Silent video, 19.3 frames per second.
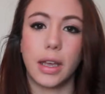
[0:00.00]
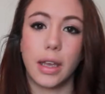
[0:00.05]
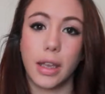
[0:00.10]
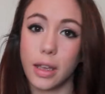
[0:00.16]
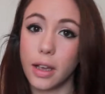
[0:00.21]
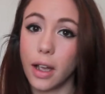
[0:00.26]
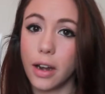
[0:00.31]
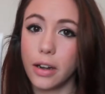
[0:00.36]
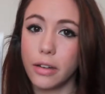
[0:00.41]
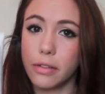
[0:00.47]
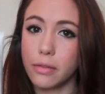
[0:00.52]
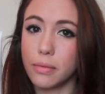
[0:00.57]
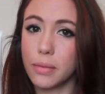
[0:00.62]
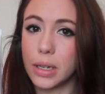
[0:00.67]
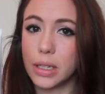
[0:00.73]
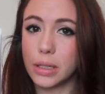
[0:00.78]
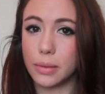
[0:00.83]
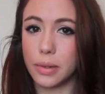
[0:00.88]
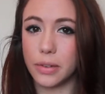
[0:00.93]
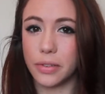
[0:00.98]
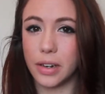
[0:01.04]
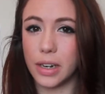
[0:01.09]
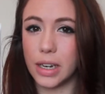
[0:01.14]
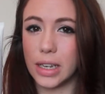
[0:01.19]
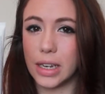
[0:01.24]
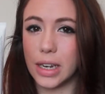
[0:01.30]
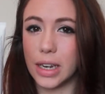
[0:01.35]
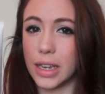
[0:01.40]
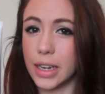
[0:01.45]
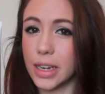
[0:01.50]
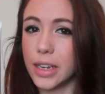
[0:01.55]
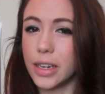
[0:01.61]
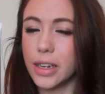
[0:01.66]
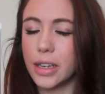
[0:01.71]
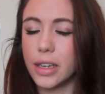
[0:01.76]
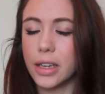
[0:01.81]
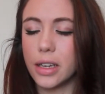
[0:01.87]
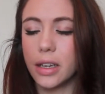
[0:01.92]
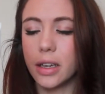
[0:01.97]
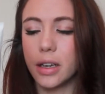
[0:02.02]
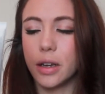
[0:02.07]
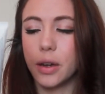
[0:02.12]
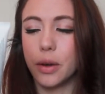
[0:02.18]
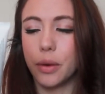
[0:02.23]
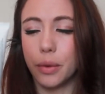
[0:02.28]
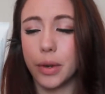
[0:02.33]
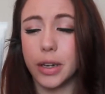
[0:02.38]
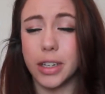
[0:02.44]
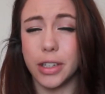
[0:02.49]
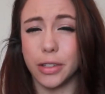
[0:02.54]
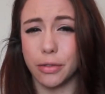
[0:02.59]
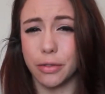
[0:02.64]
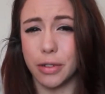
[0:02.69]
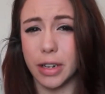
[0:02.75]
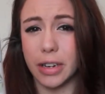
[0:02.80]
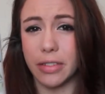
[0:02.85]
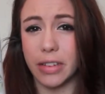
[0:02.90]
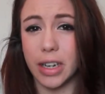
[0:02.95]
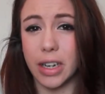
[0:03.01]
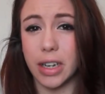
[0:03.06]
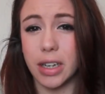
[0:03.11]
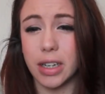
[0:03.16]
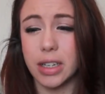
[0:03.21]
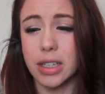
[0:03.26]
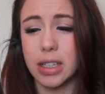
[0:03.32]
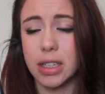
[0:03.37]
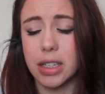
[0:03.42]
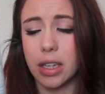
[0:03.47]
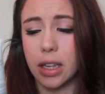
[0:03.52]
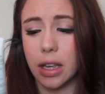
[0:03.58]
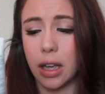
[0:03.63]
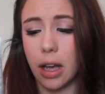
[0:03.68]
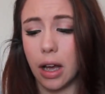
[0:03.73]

It kind of reminds me of clean linen, which is really nice.